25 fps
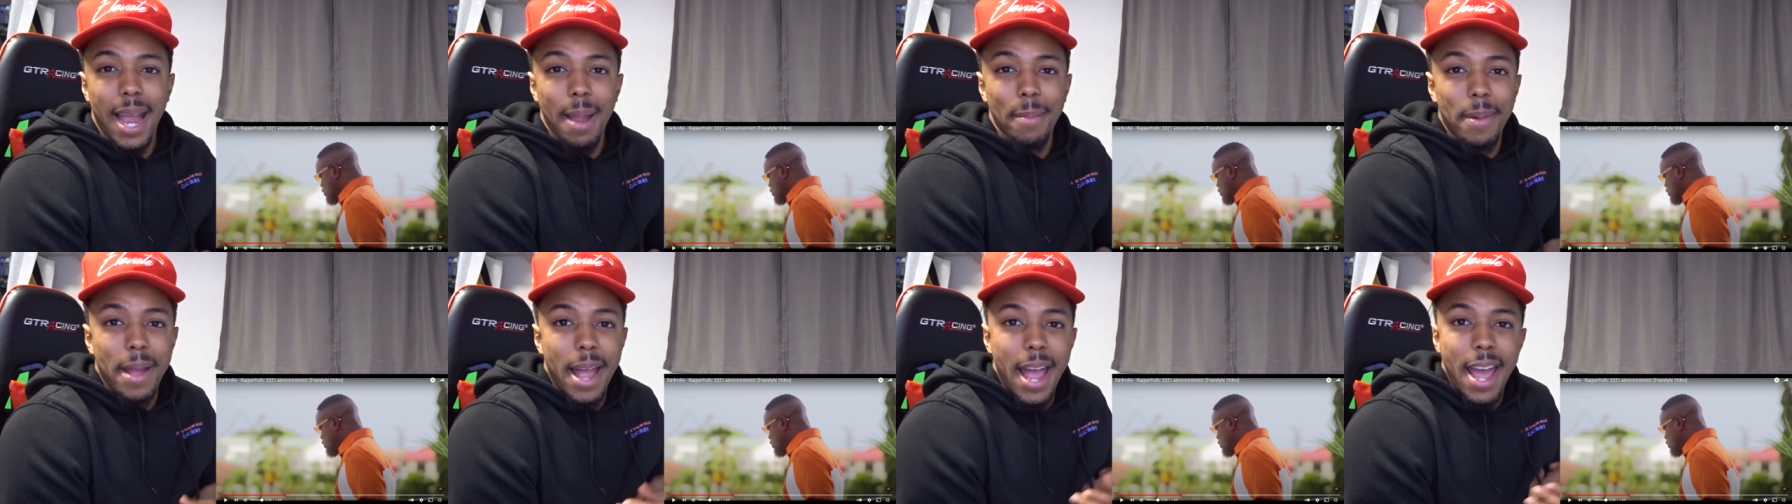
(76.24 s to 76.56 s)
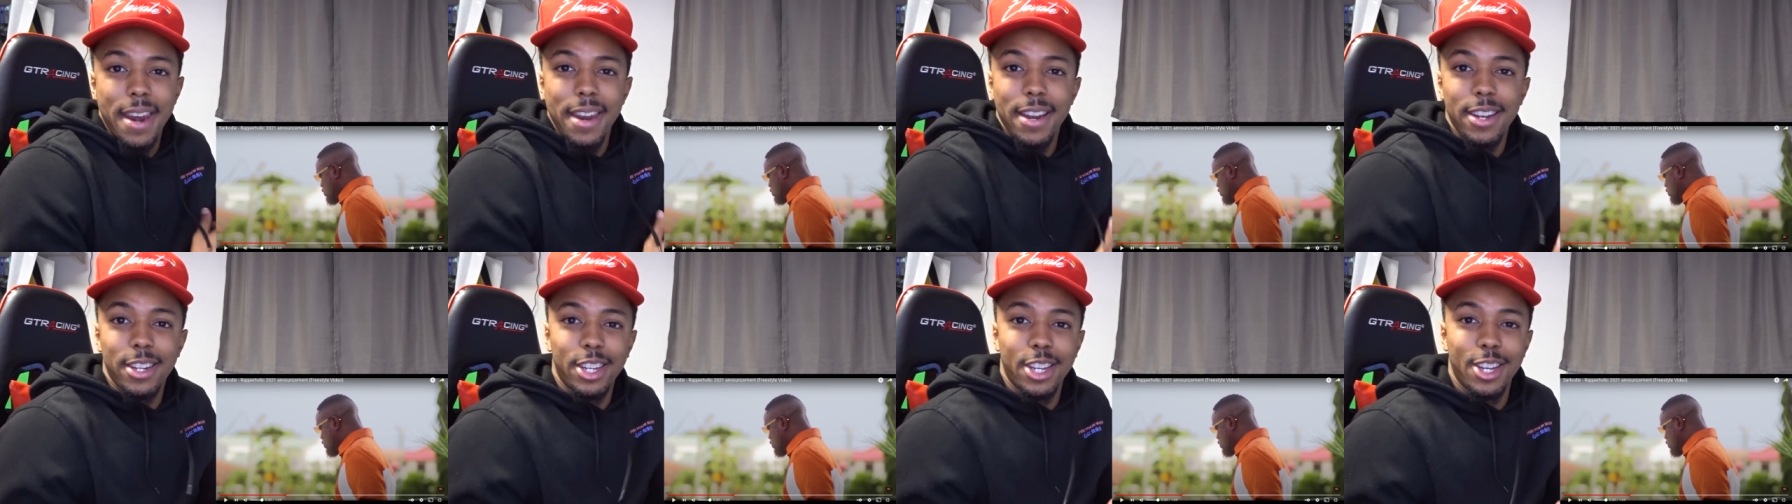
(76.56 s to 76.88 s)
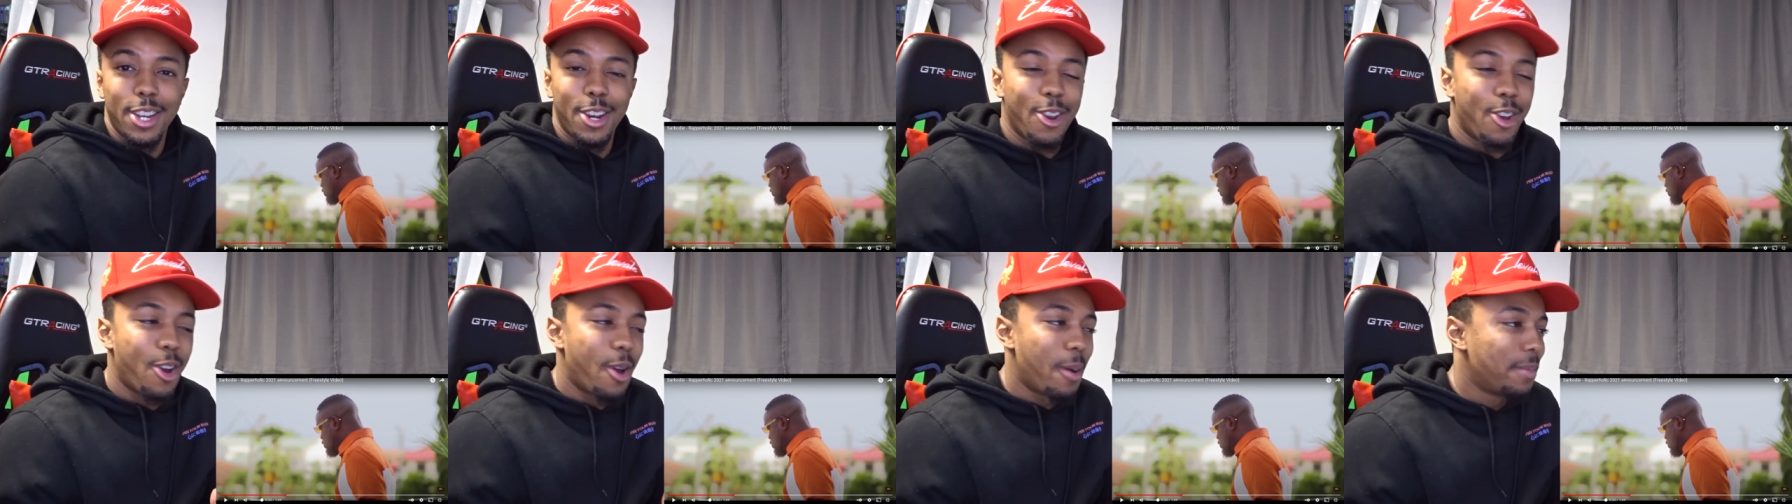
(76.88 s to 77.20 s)
of energy,
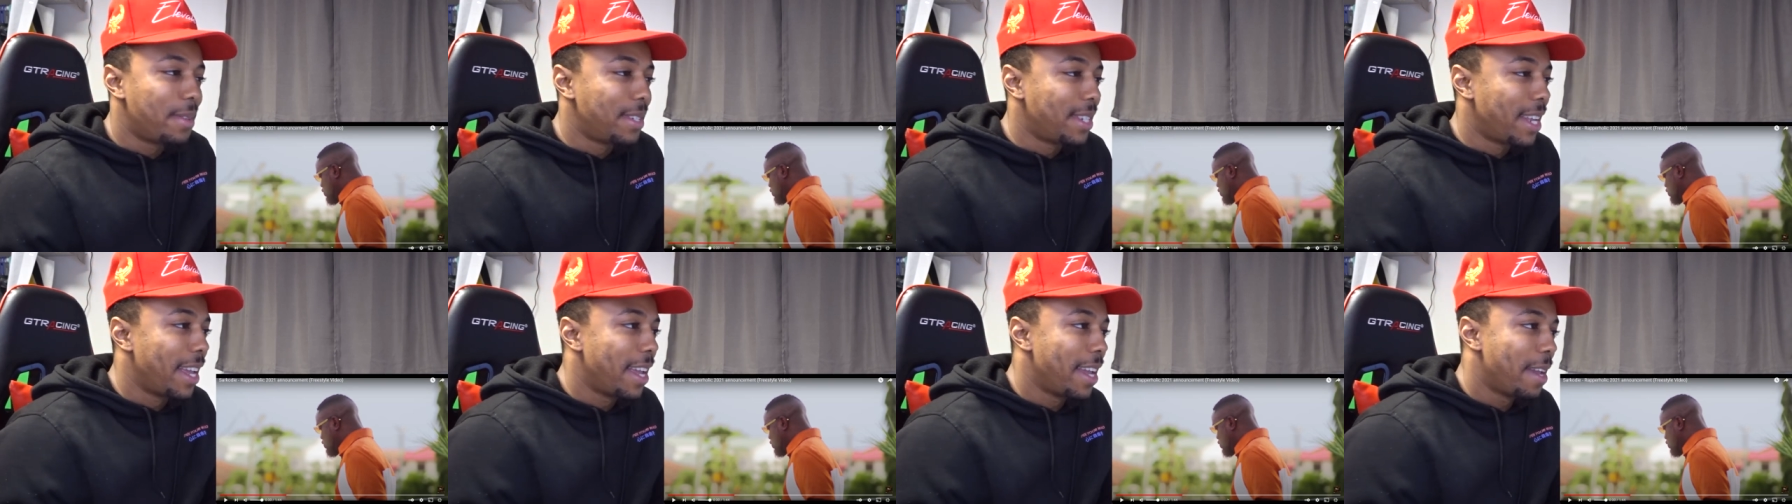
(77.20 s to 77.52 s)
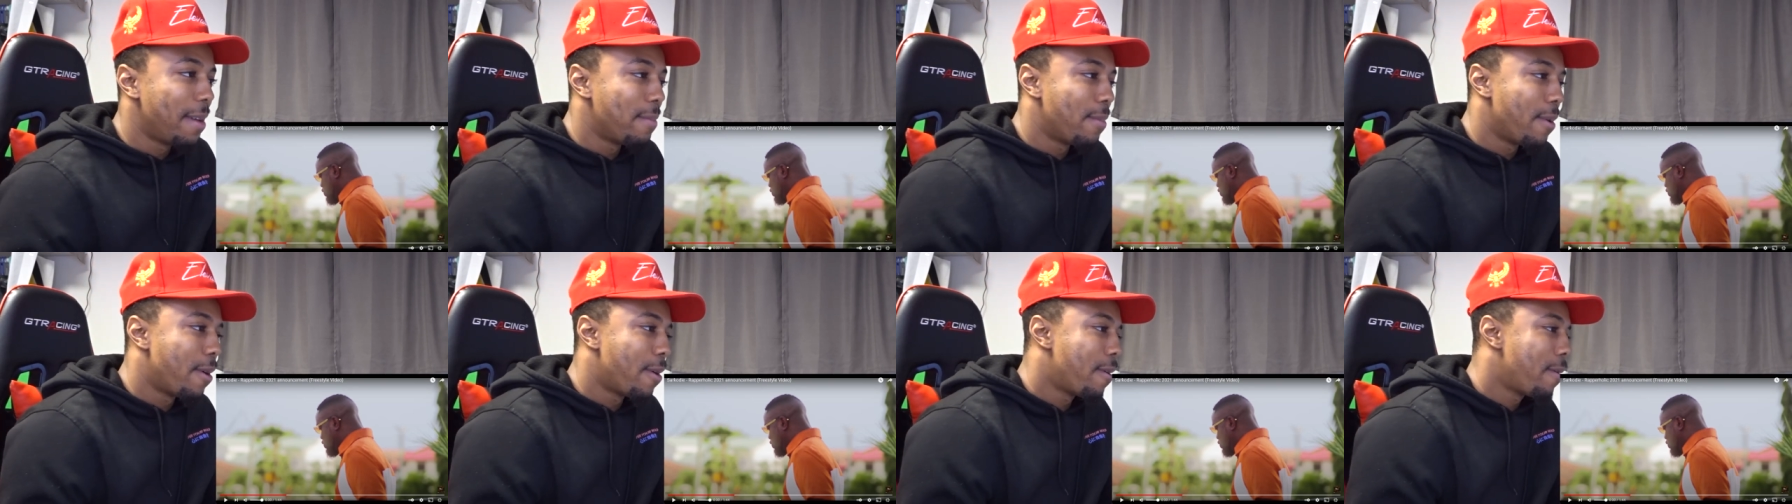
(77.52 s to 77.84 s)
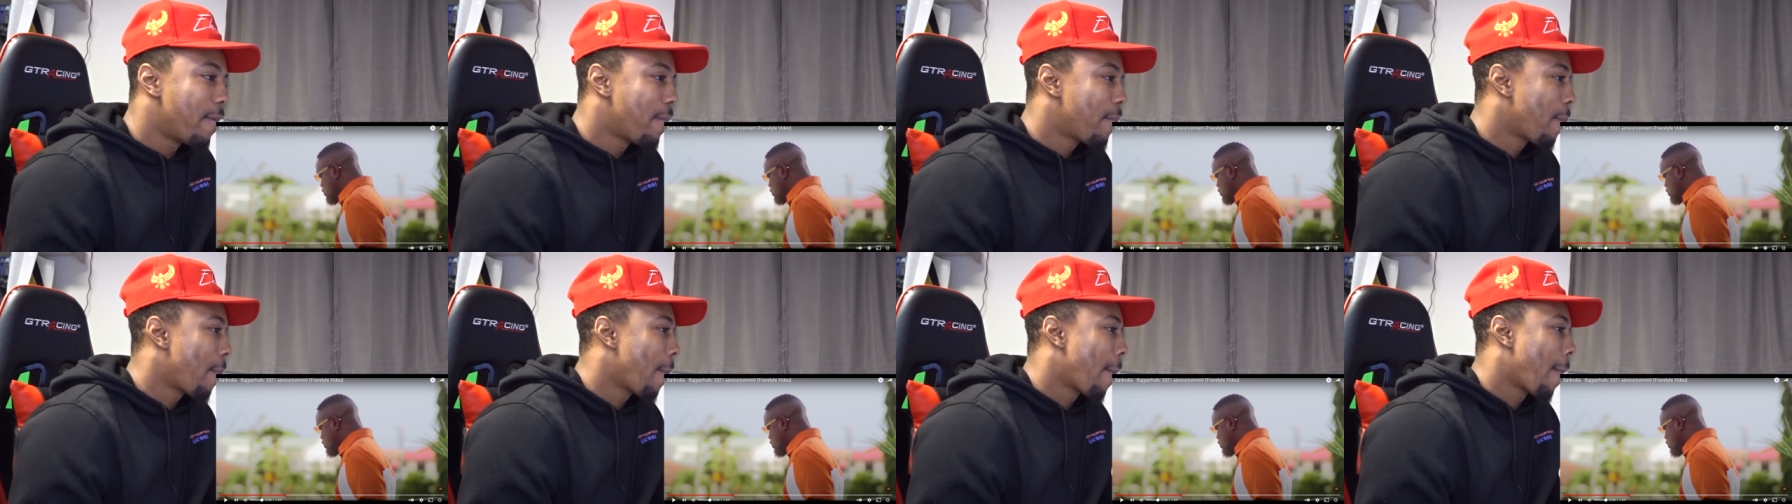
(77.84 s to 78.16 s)
you know what I'm saying,
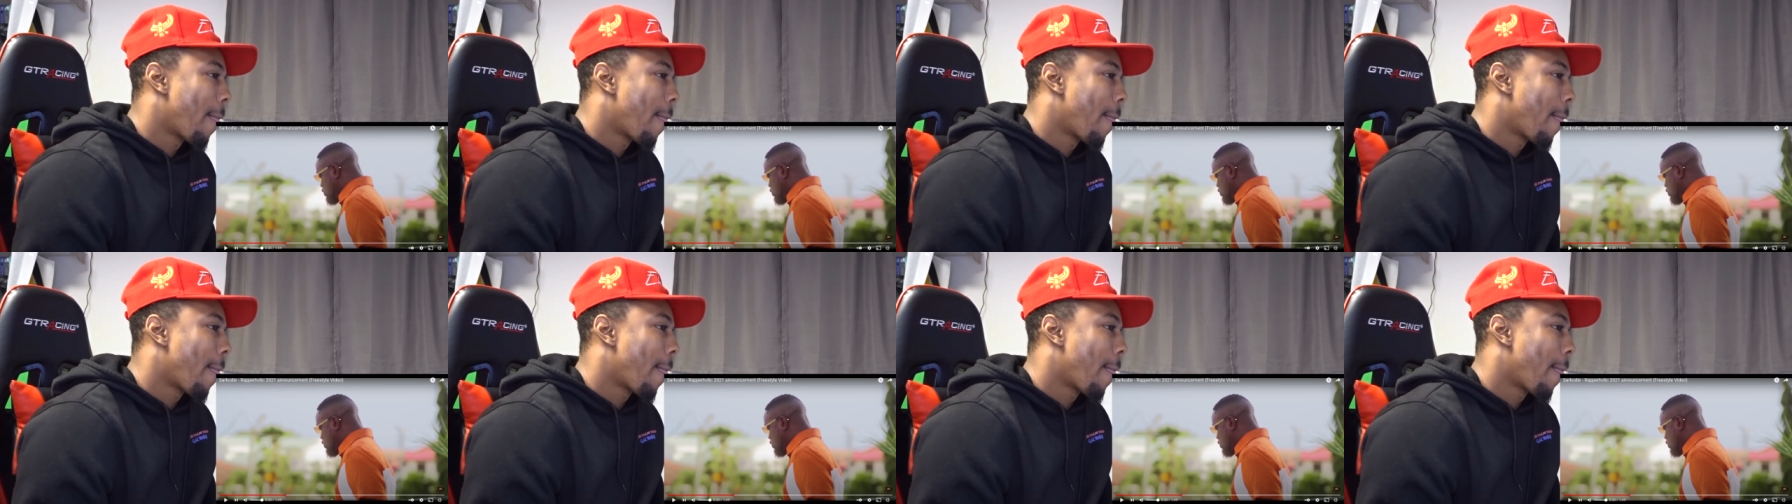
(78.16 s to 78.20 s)
bro?